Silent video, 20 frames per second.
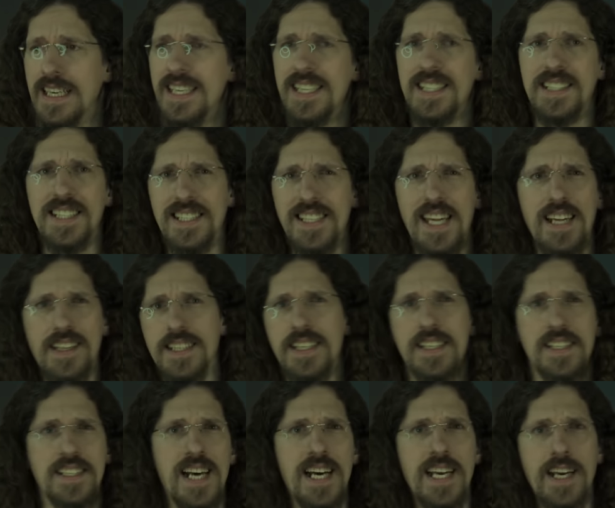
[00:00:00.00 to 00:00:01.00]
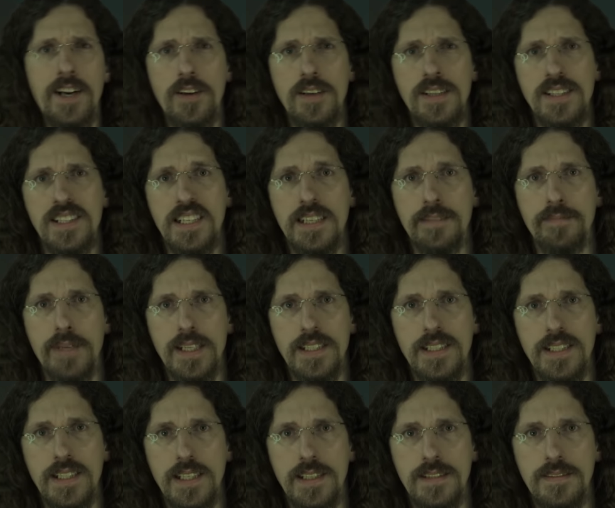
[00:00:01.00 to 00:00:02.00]
isn't exactly decided on scene by
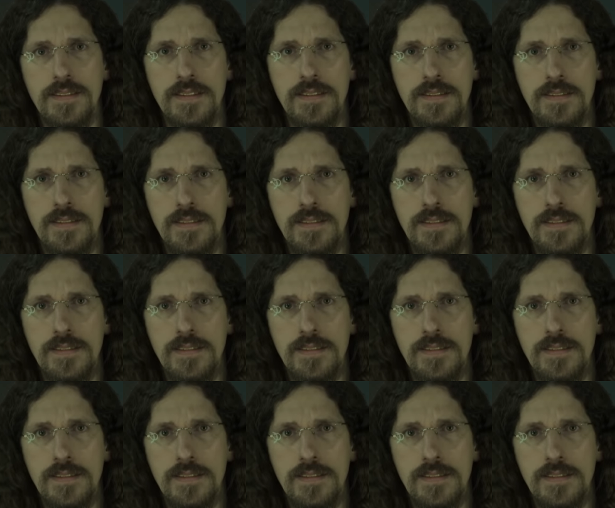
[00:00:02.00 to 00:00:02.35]
scene.